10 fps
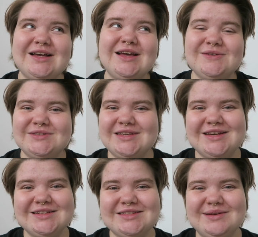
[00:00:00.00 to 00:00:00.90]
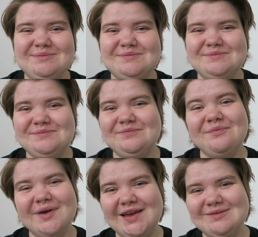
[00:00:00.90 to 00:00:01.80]
I will see you next time.
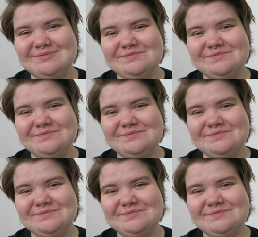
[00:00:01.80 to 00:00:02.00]
Bye.